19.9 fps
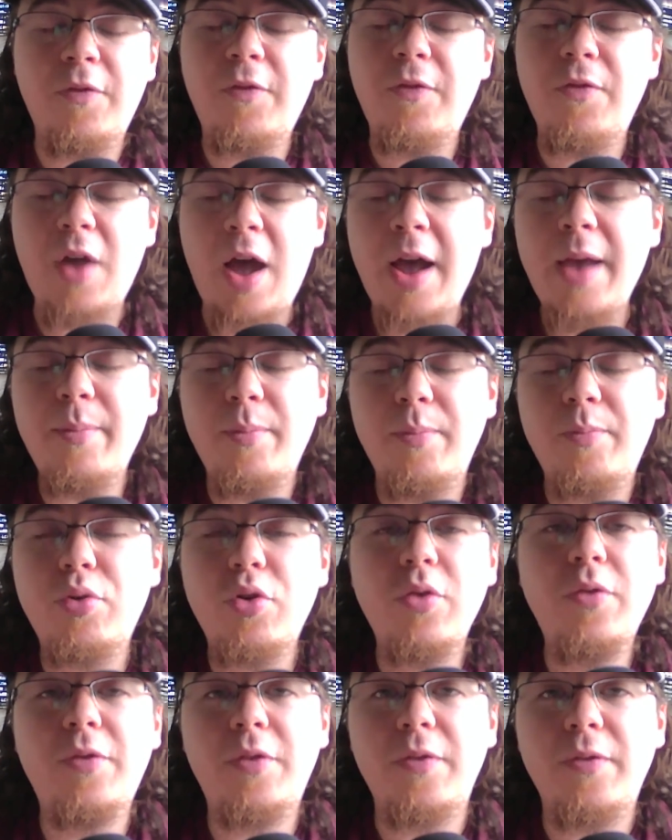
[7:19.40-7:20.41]
I'm
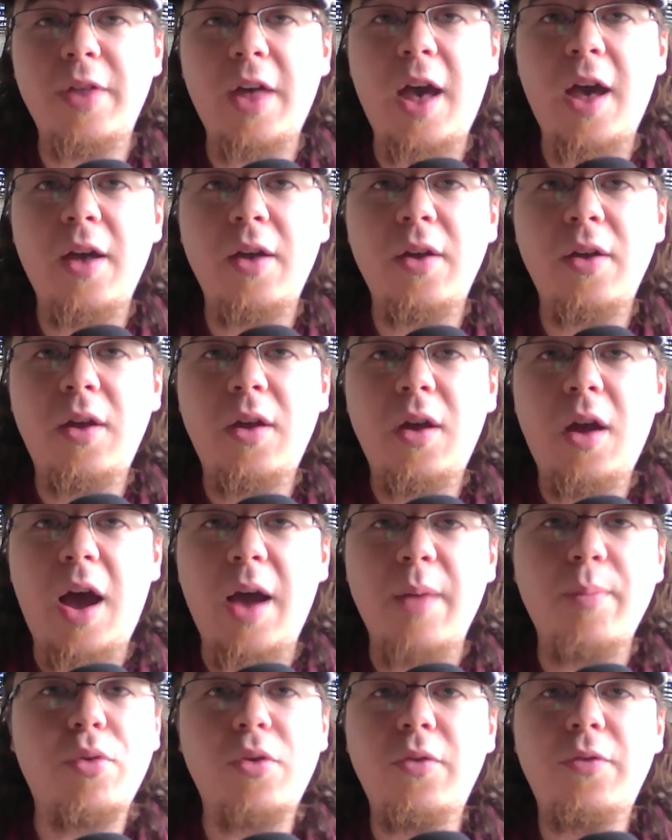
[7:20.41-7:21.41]
proof of that.
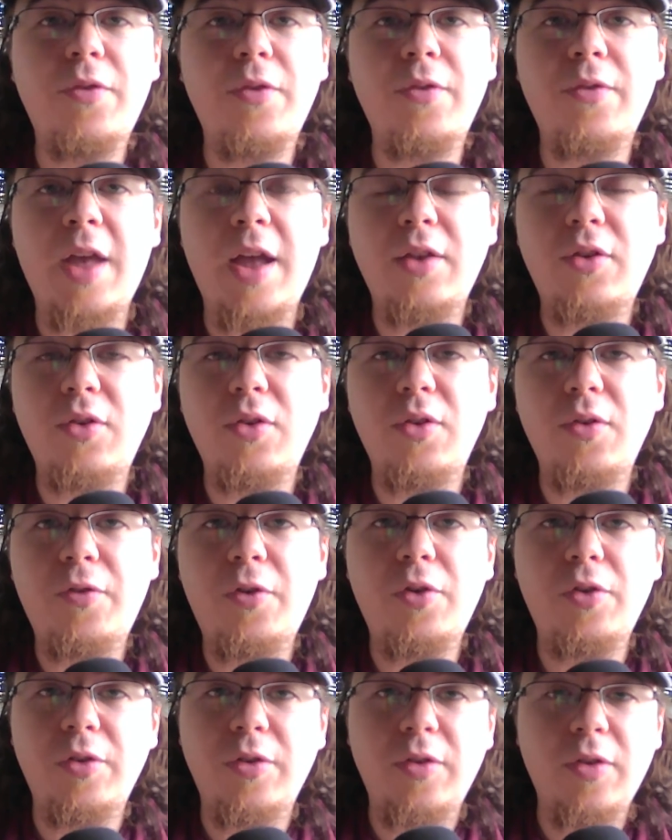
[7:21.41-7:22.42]
I'm proof of that to the
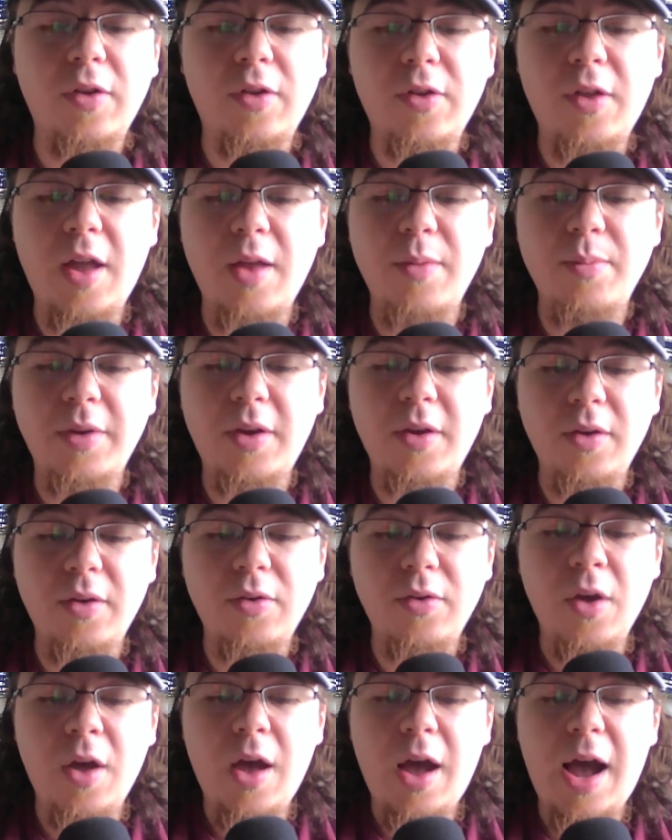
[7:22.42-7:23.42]
fullest extent,
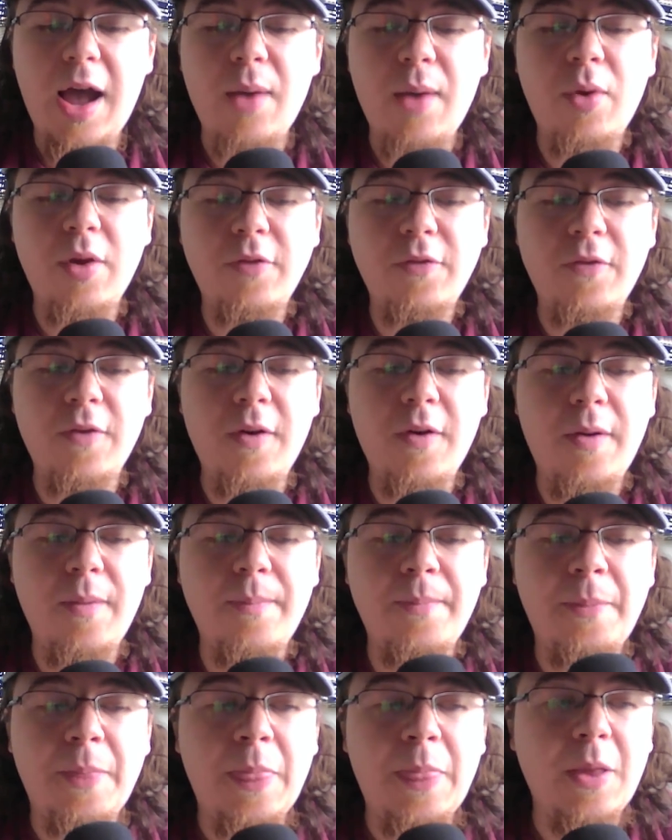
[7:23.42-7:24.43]
because I went
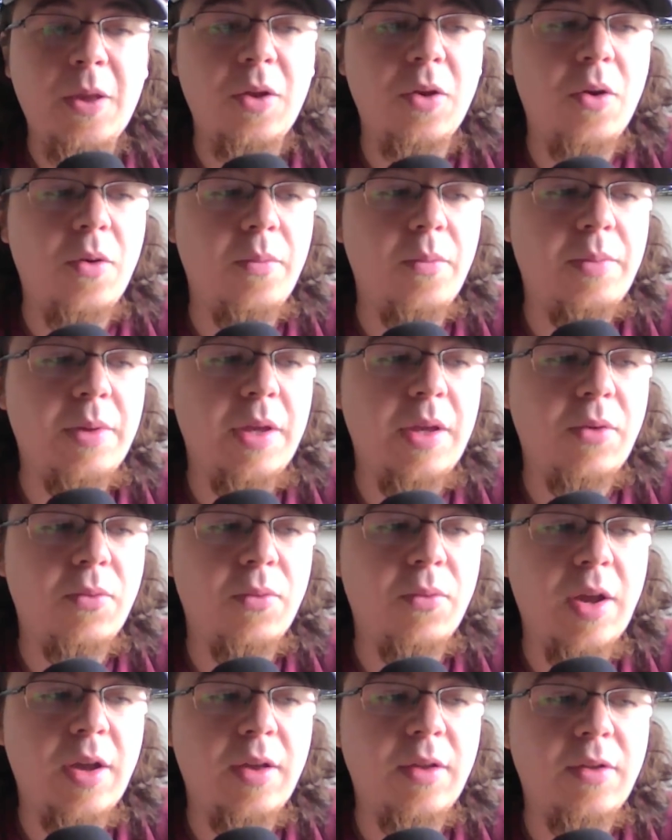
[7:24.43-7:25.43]
from being
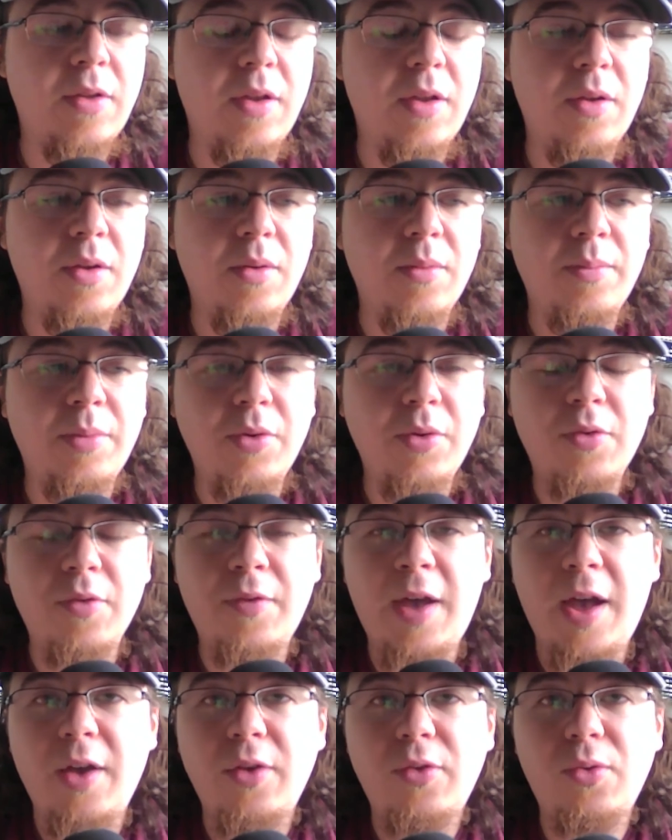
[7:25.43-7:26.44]
raised in an abusive
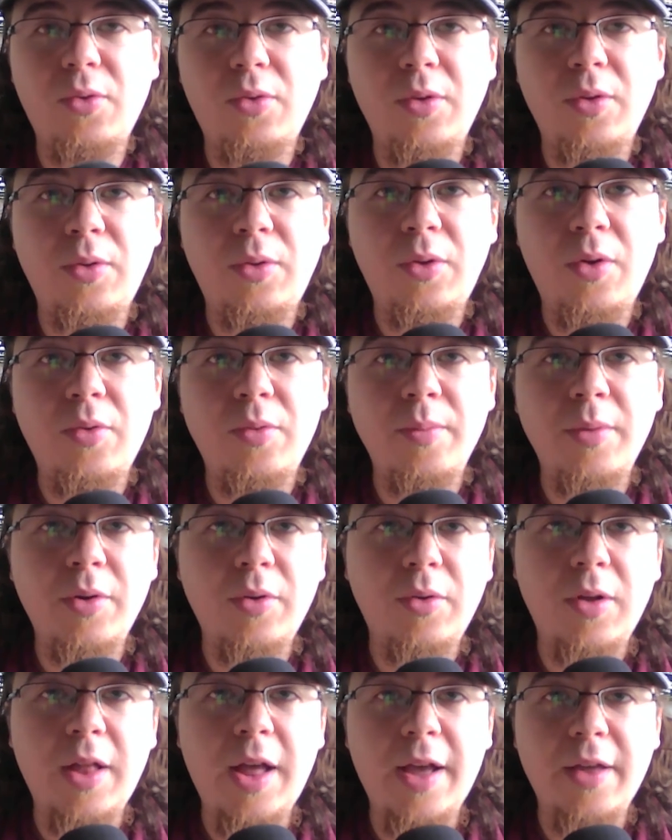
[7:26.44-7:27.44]
household in a lower middle
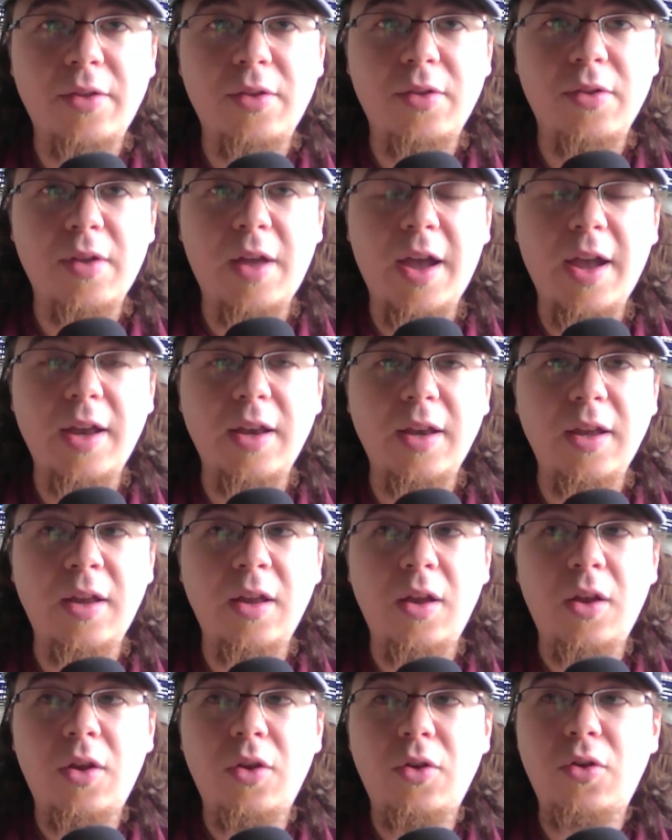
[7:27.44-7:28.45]
class society
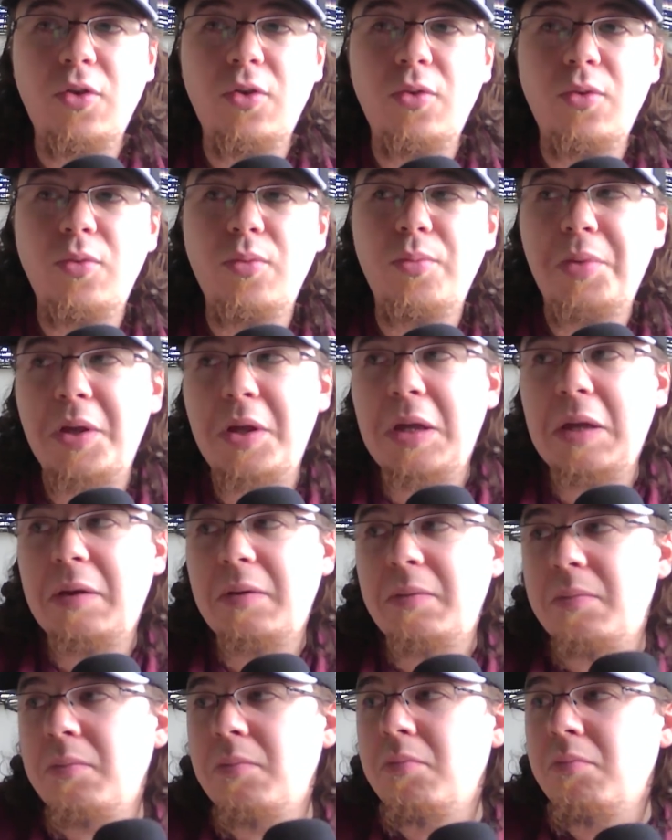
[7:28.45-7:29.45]
to
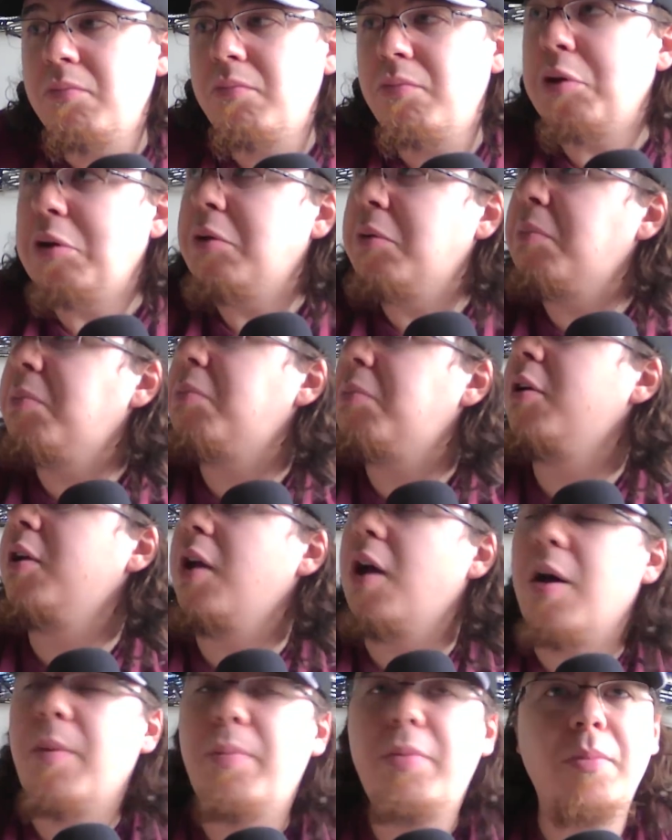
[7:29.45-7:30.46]
being pretty
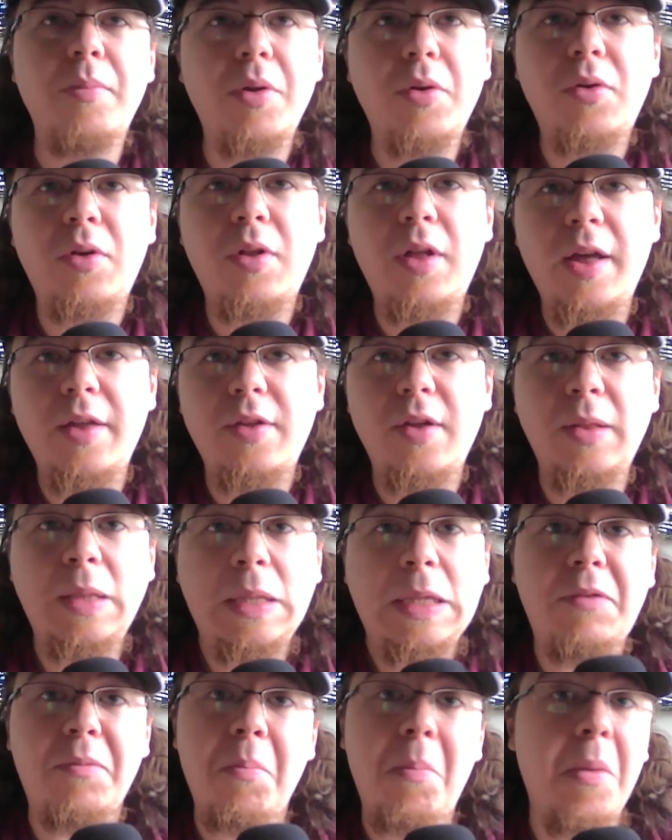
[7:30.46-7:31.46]
upper middle class, at
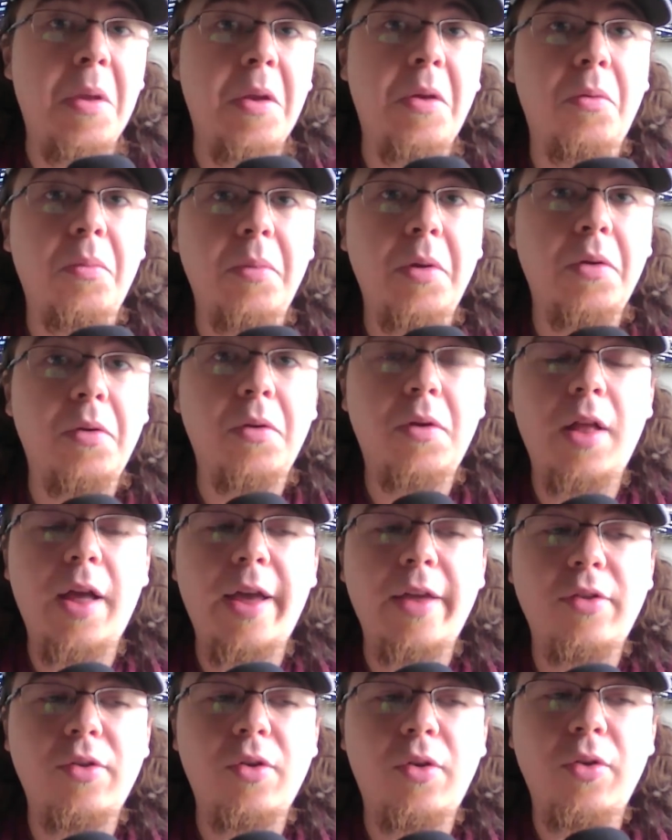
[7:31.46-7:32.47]
least middle
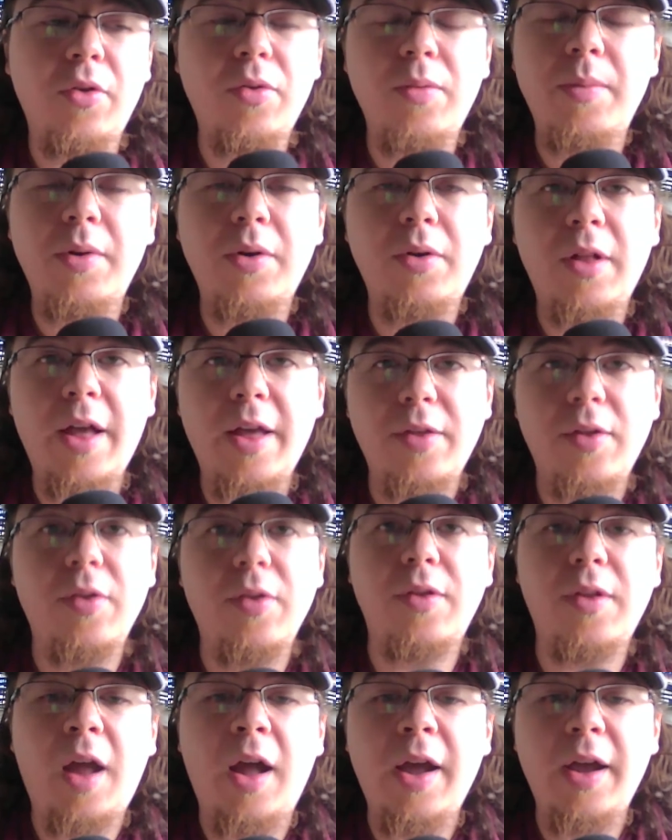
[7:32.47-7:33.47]
class. Although the middle class
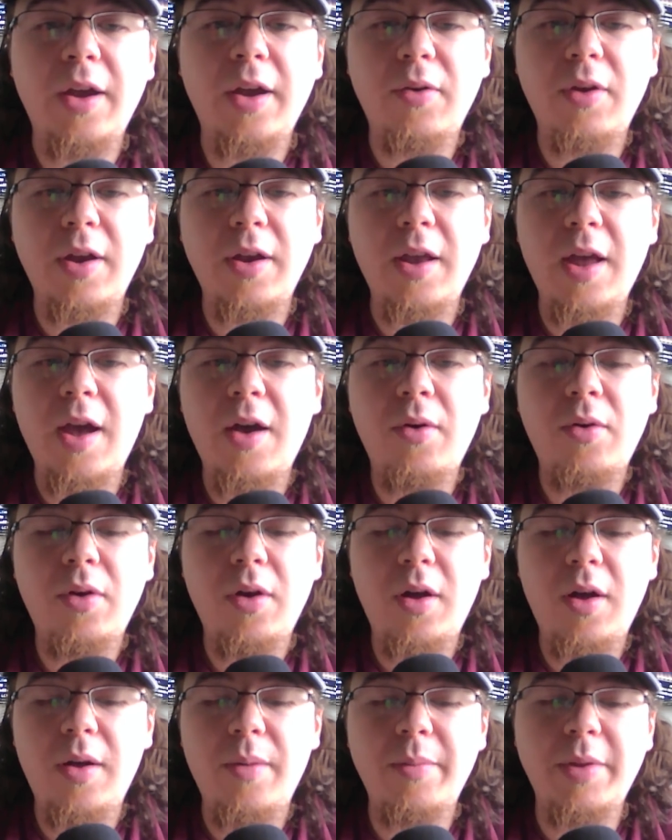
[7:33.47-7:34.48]
is dying right now,
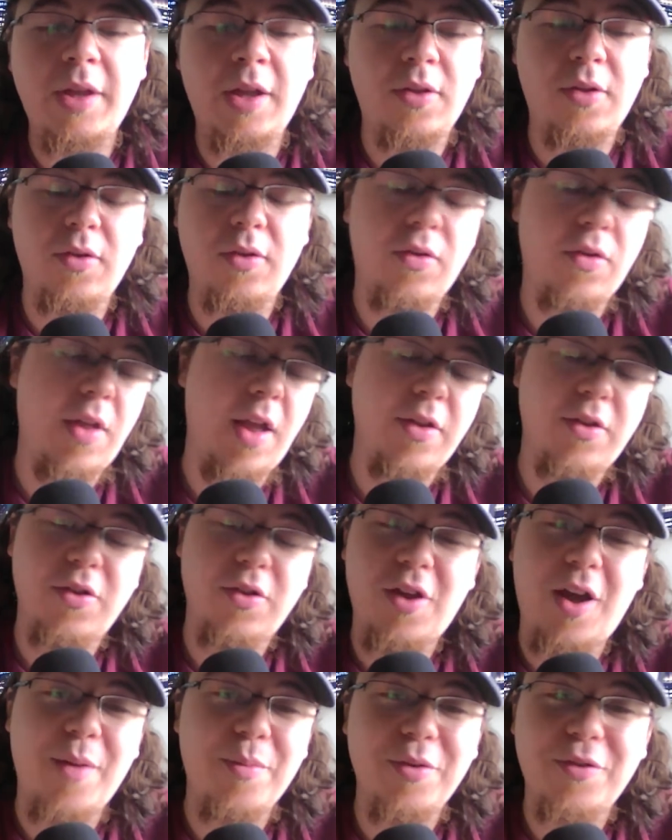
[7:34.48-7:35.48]
but that's a
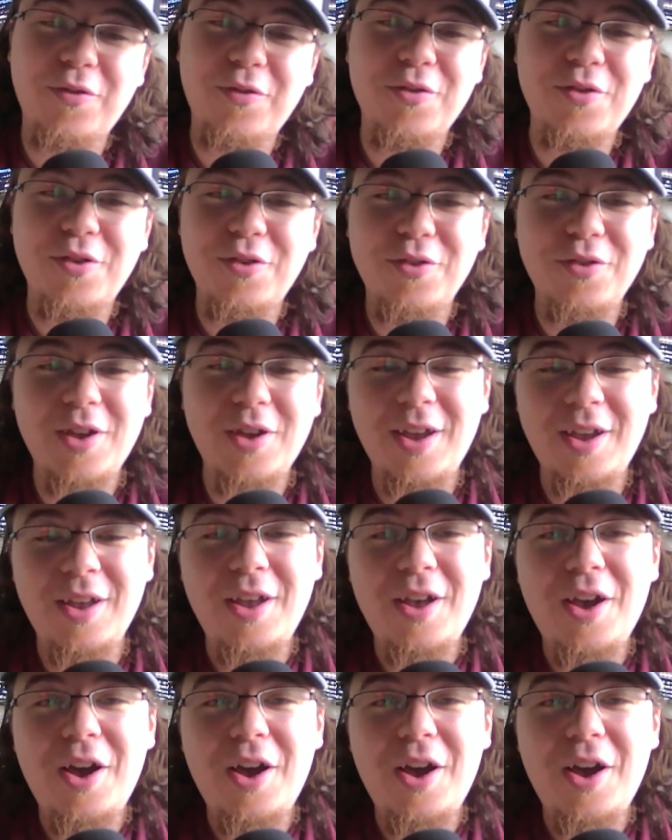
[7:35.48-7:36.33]
topic for another day.